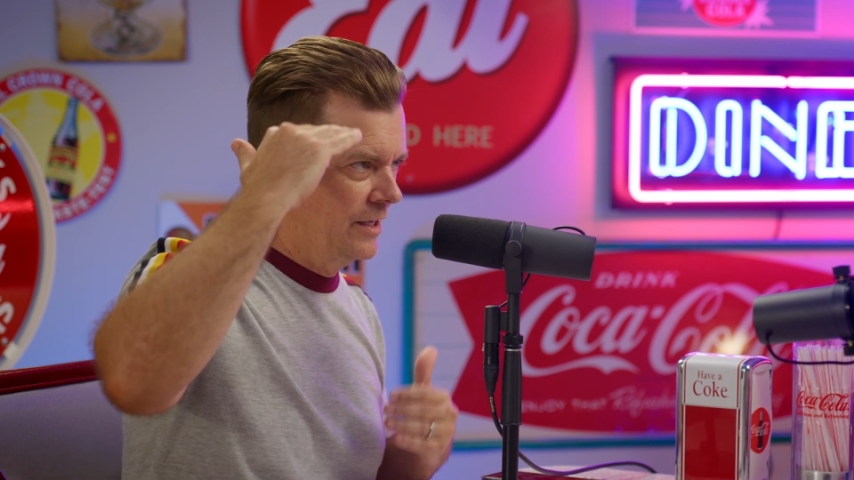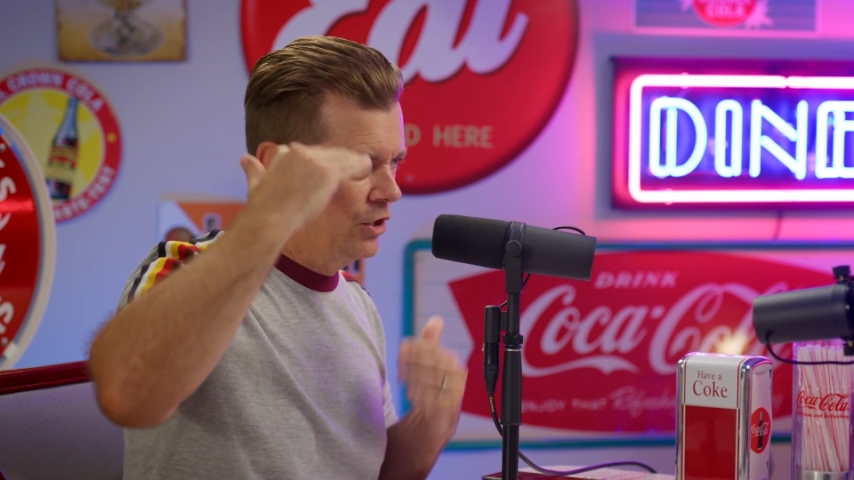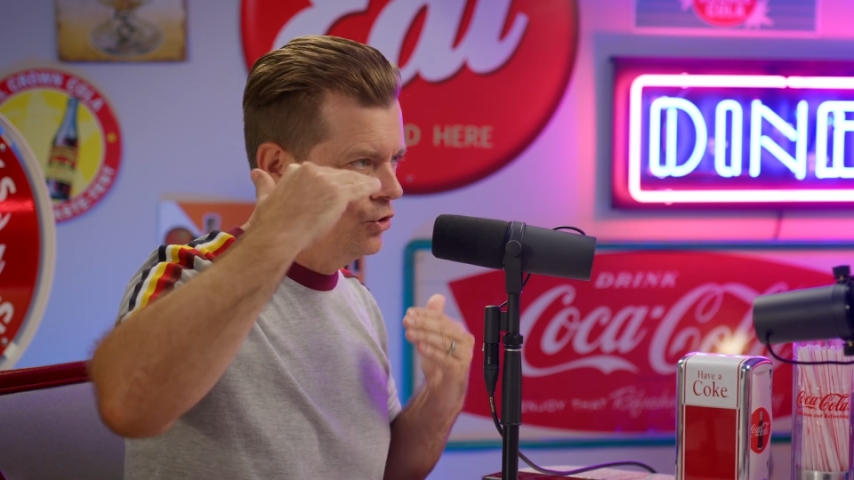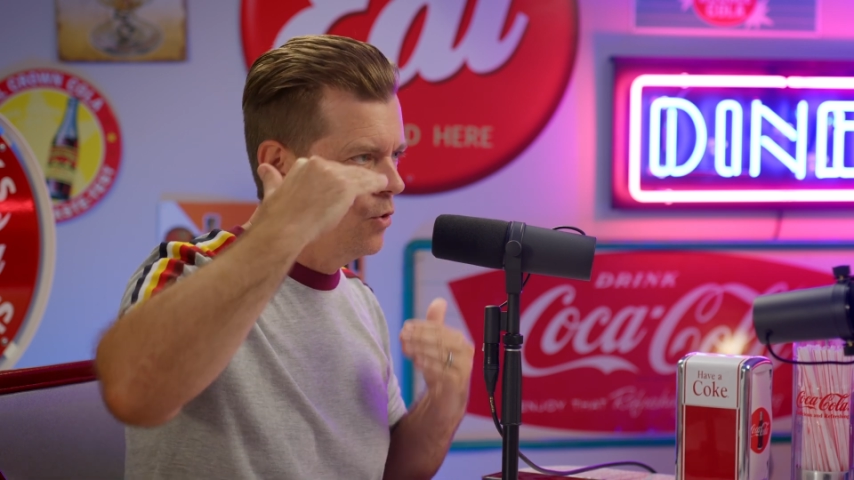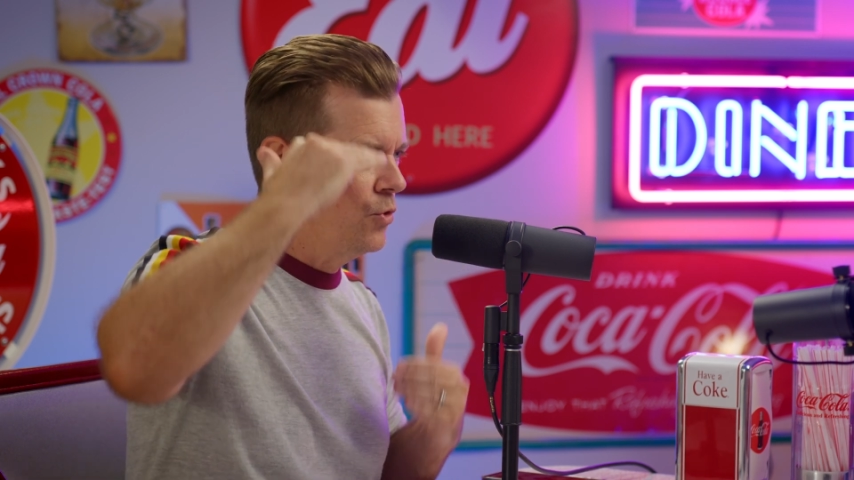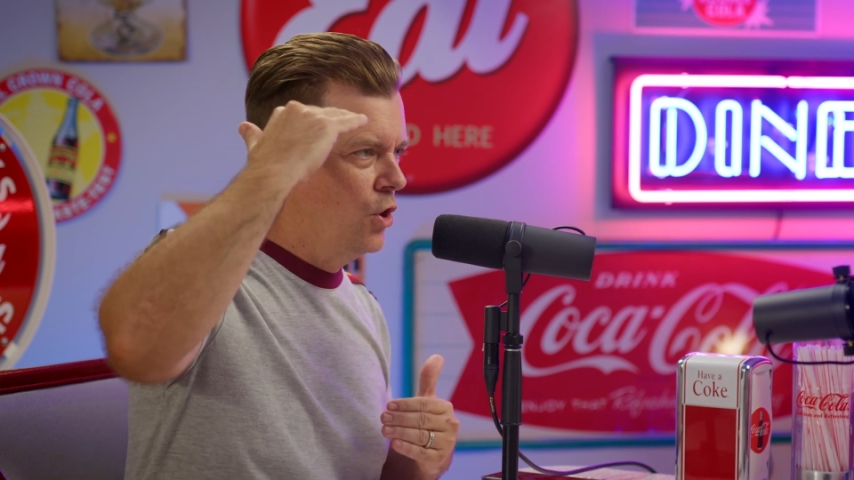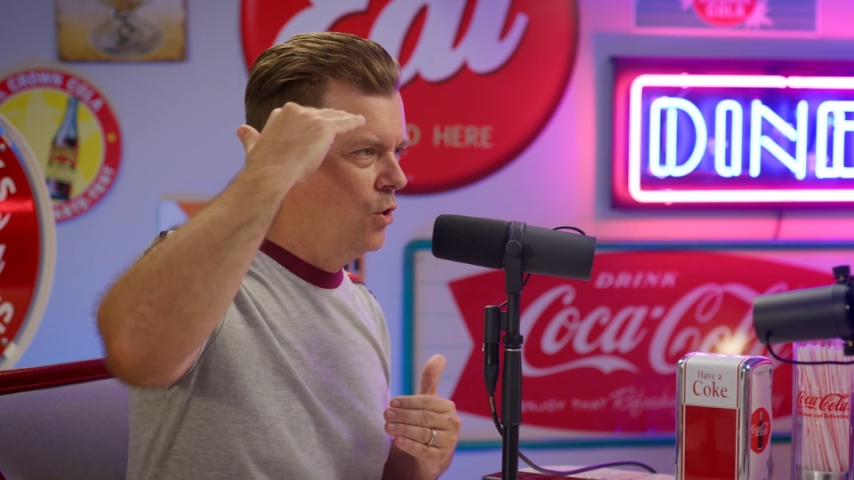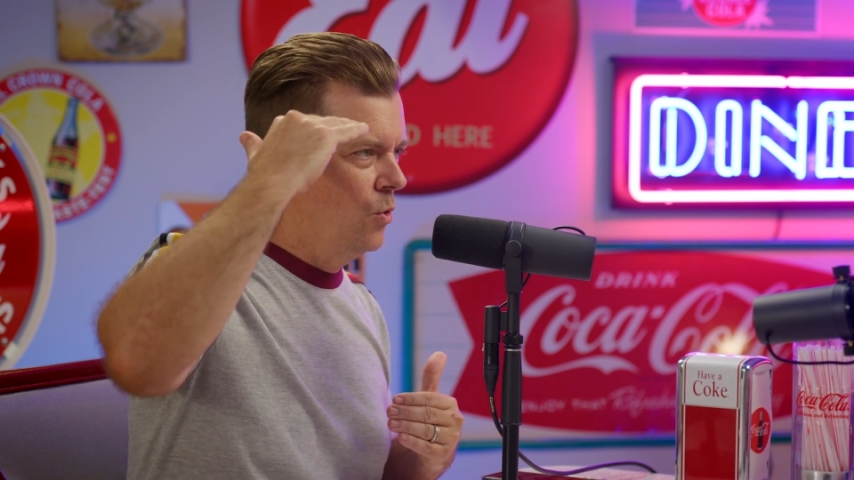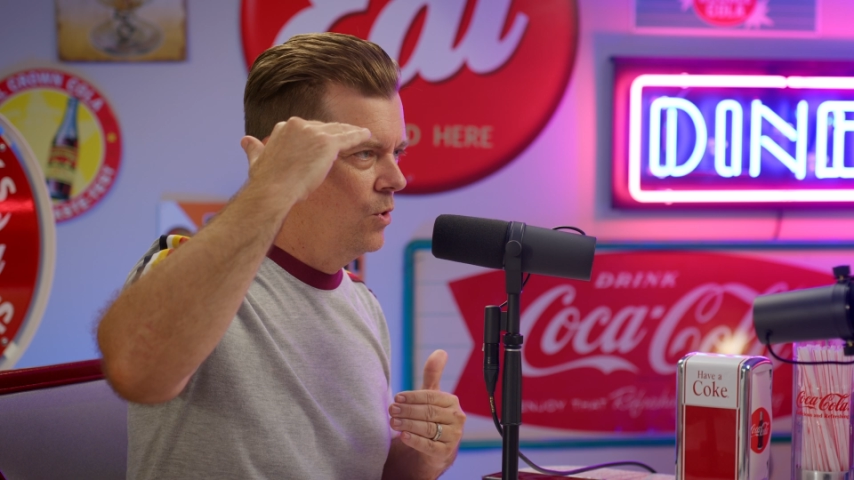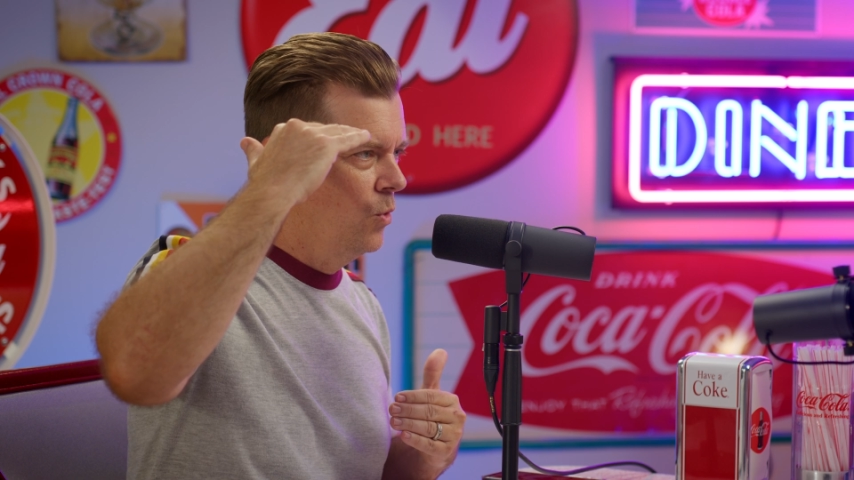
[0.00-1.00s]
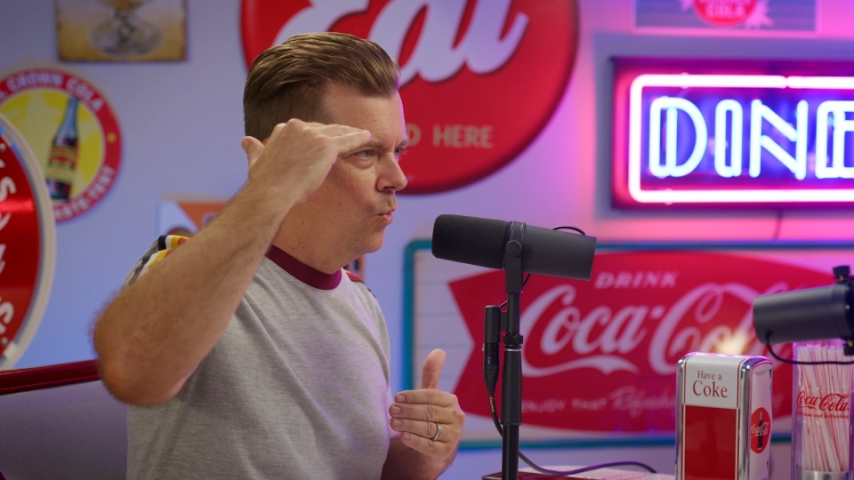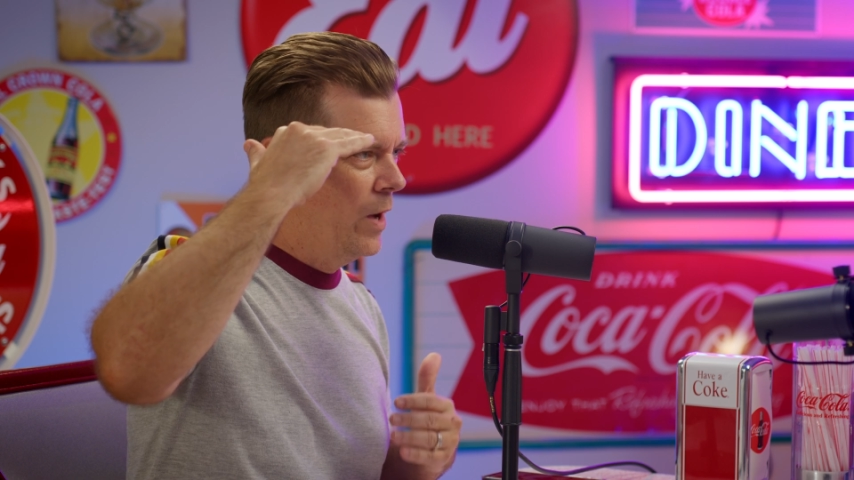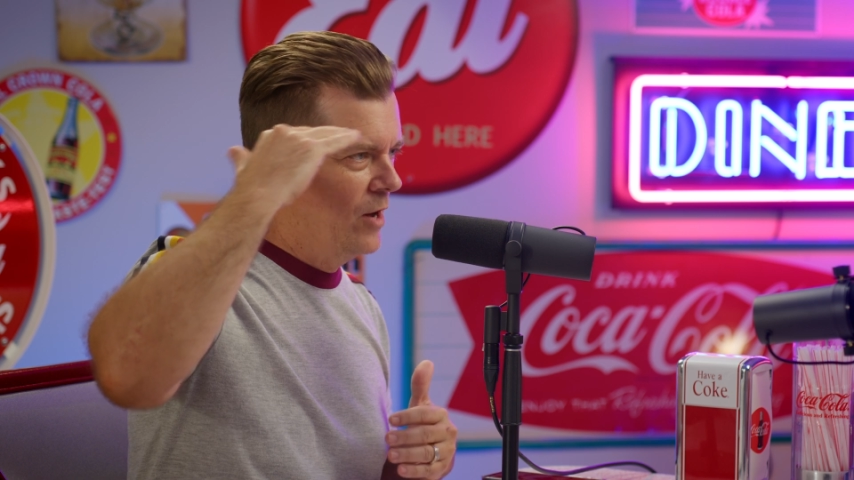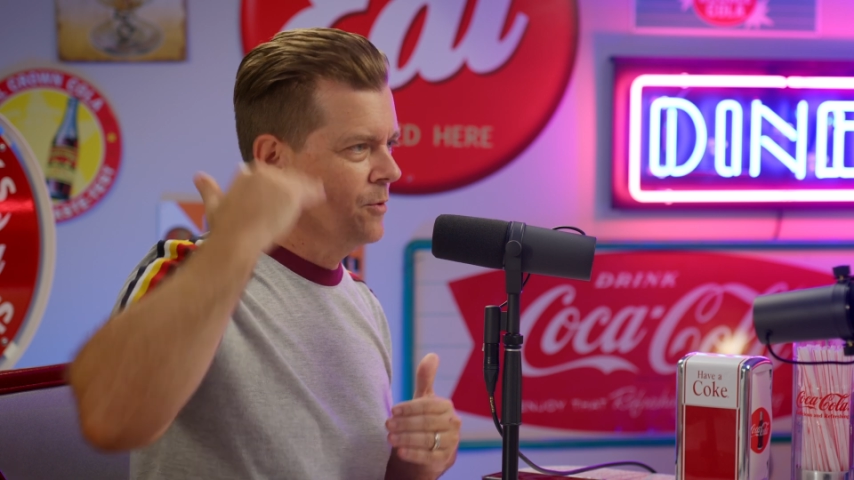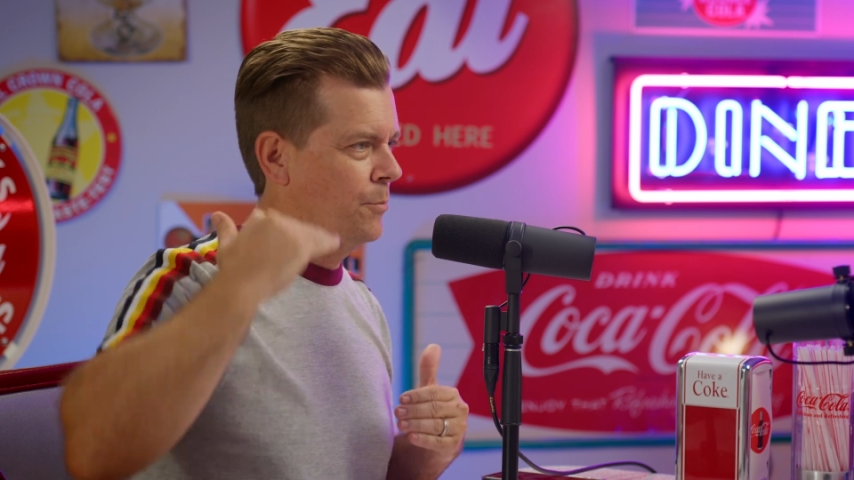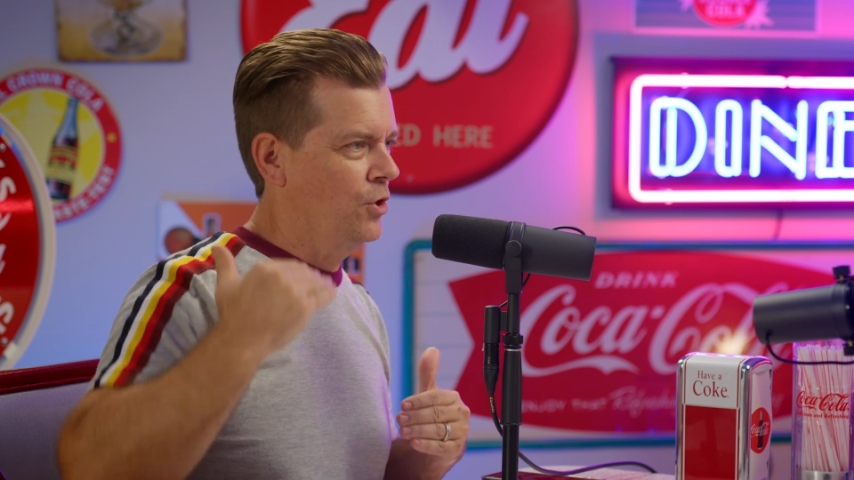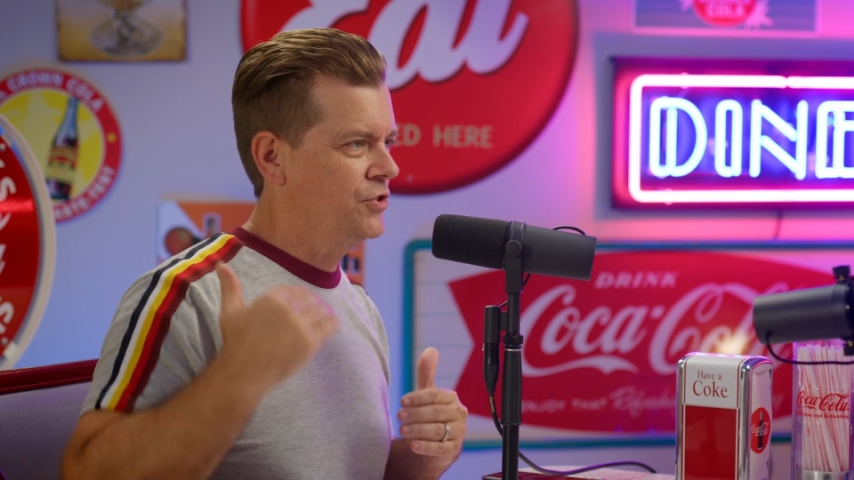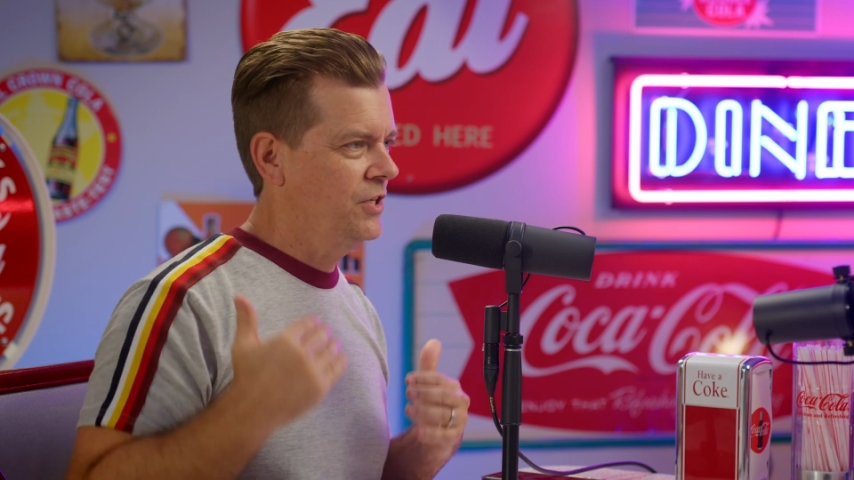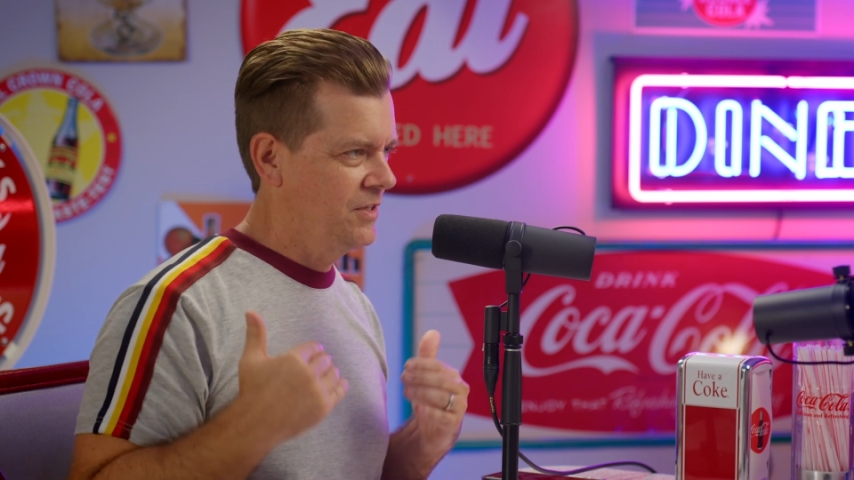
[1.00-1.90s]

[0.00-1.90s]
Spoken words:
like you don't know where the person